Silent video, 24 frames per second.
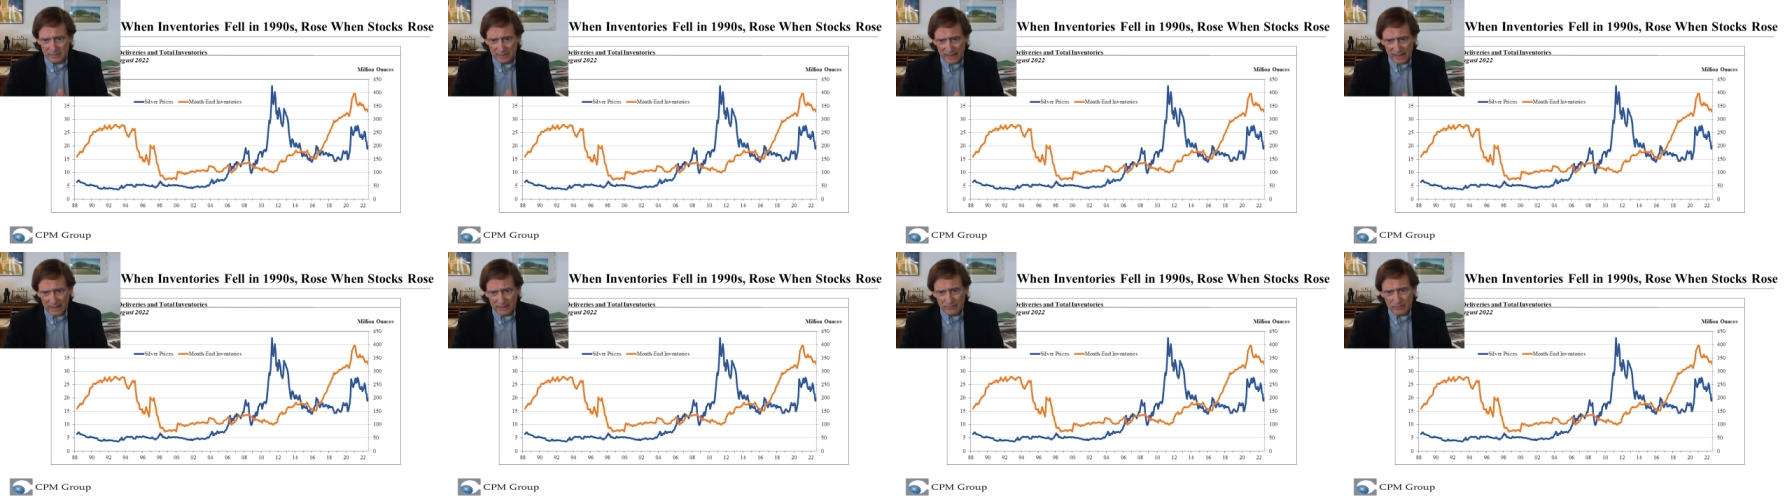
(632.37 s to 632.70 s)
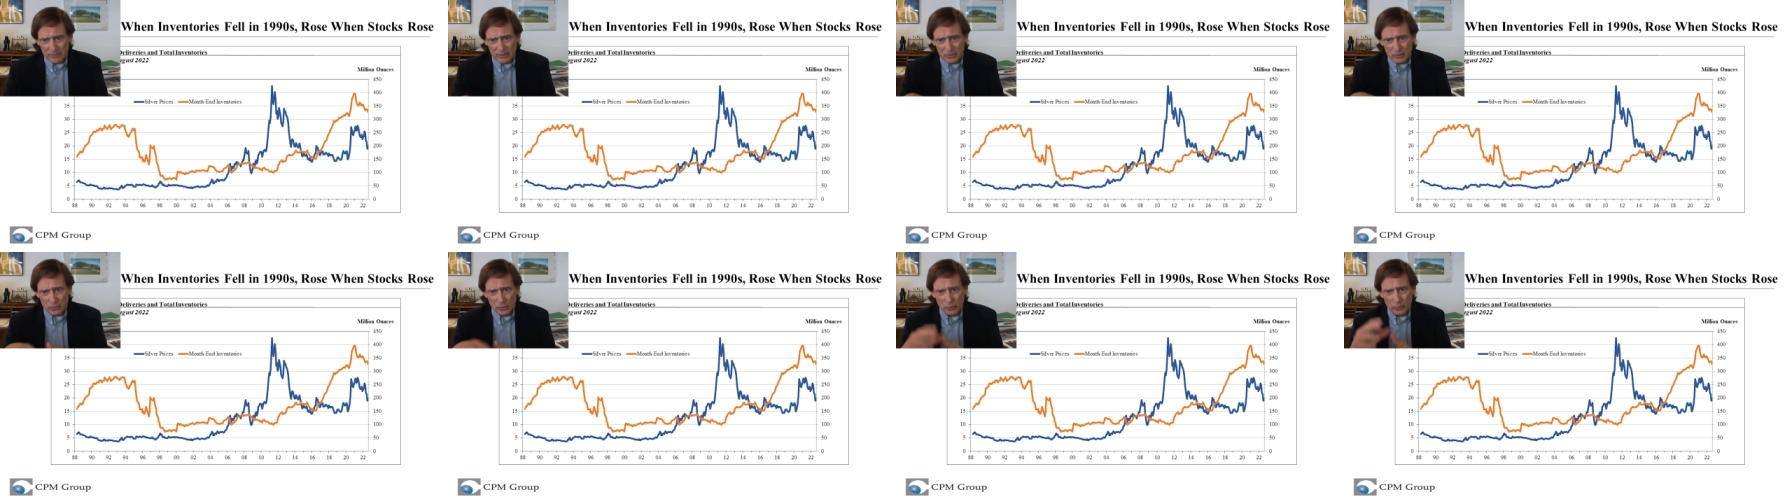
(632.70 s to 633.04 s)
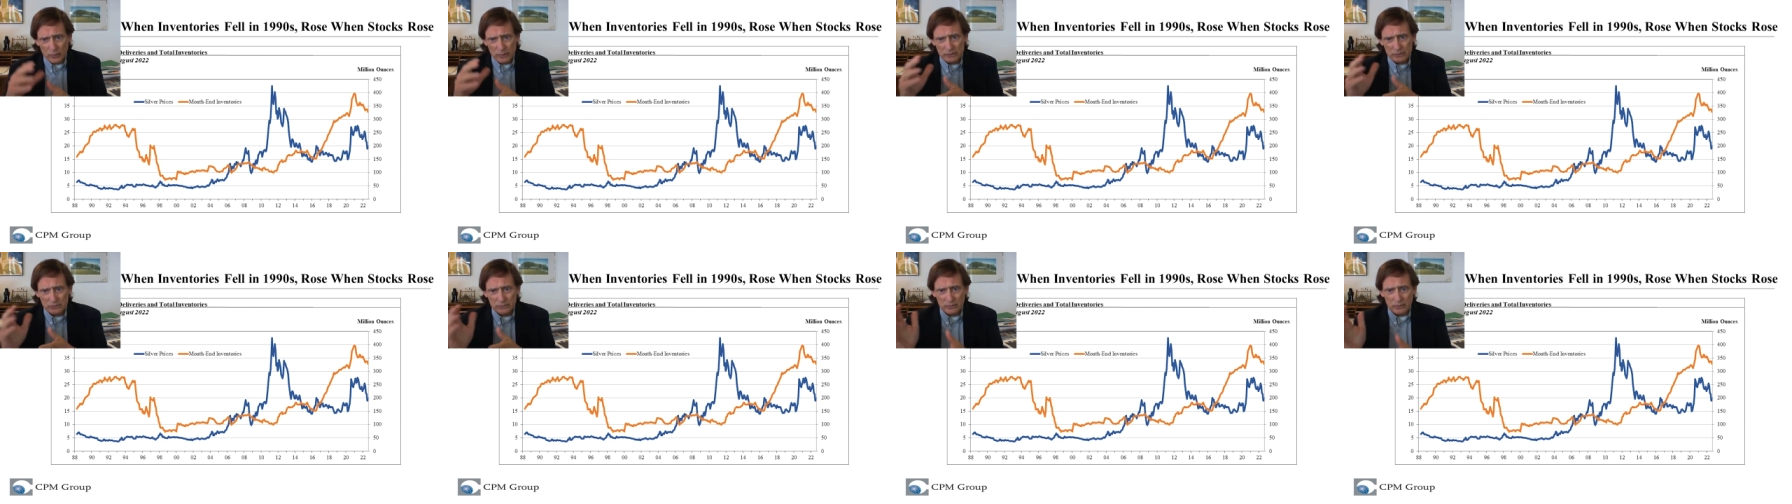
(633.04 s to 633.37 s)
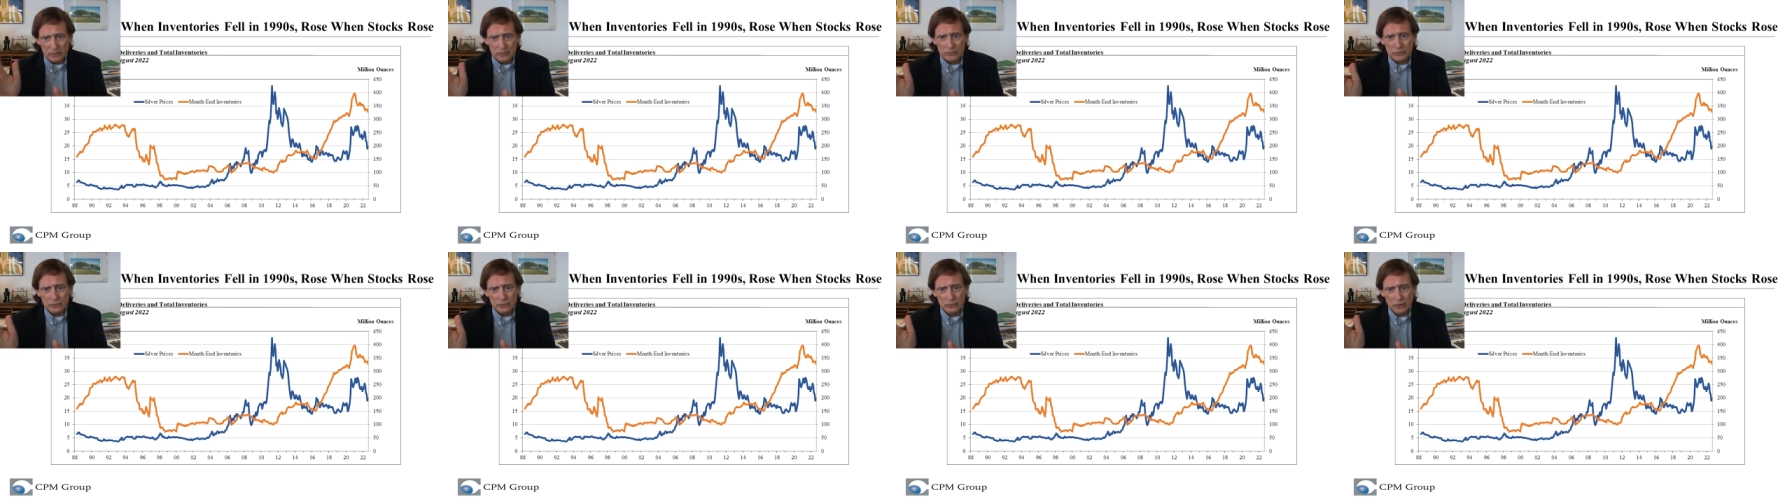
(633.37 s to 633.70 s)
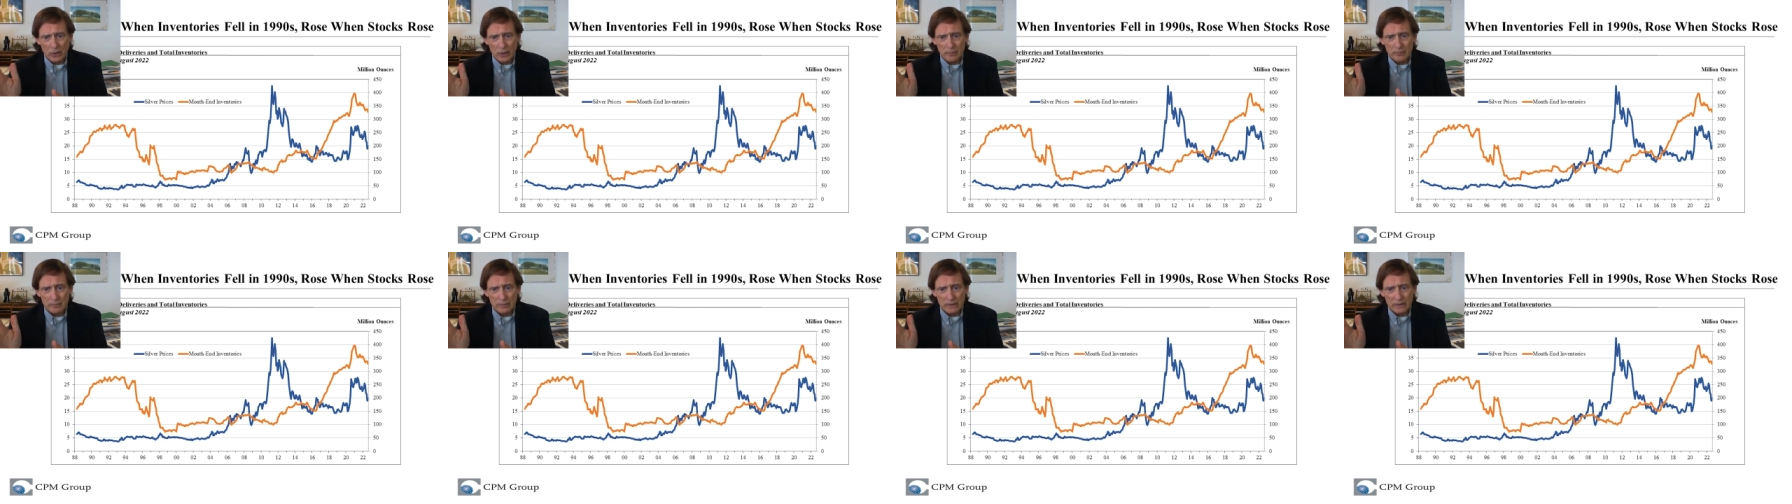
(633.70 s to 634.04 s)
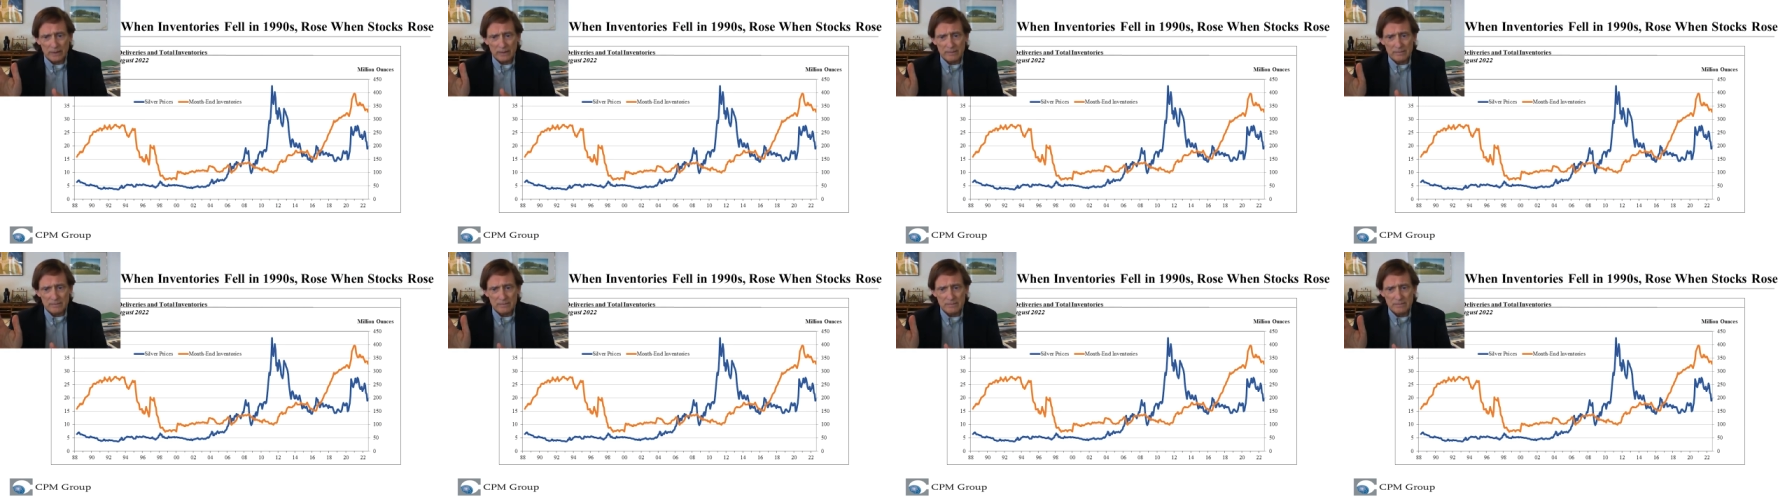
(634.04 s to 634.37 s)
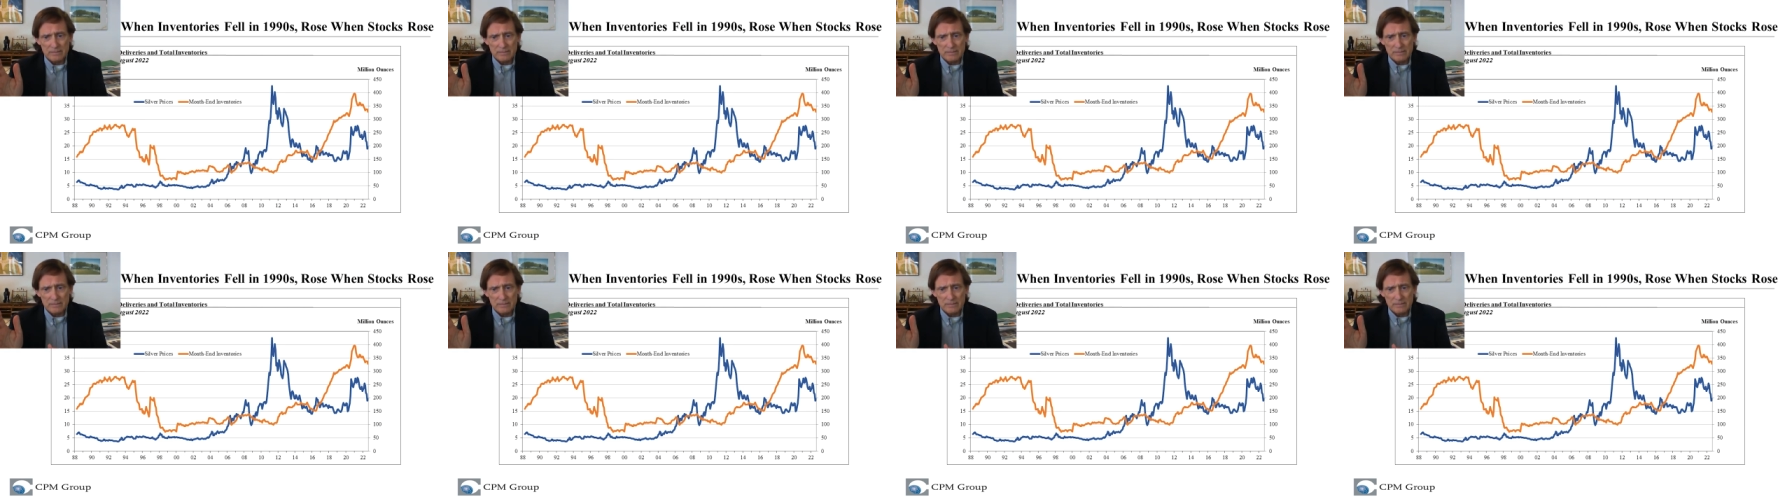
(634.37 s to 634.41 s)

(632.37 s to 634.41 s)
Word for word: inventories rose sharply